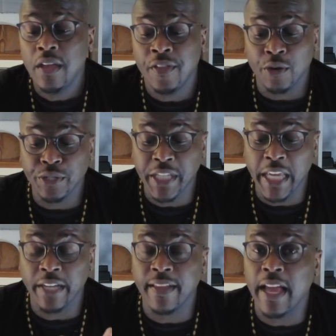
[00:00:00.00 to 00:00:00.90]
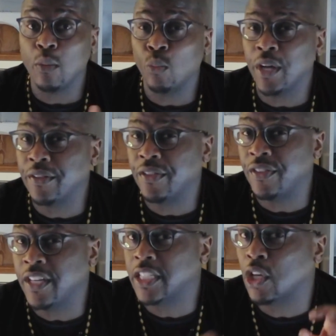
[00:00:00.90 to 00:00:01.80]
They're saying that with
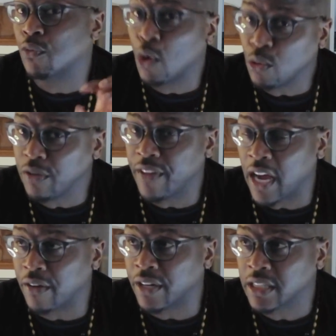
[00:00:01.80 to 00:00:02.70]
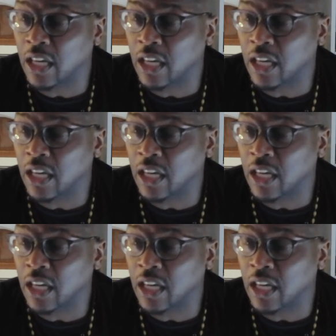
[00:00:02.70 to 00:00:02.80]
this coronavirus,